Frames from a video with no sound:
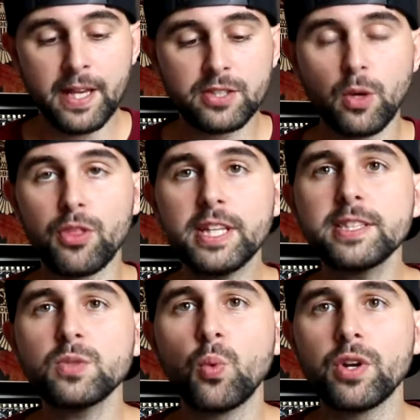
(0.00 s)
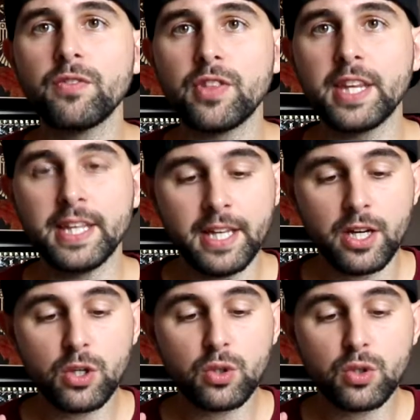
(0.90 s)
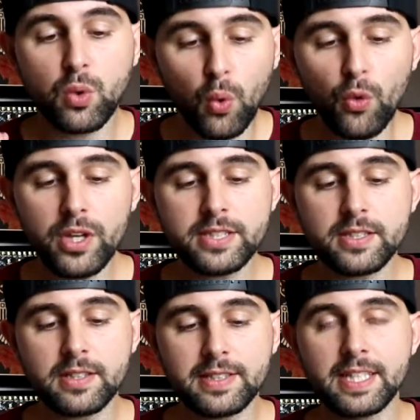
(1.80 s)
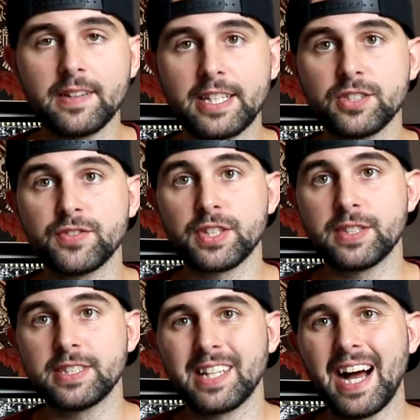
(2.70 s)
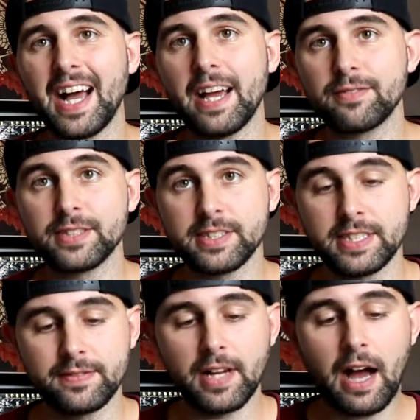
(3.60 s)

So this is one of the coolest League of Legends figurines that I have received.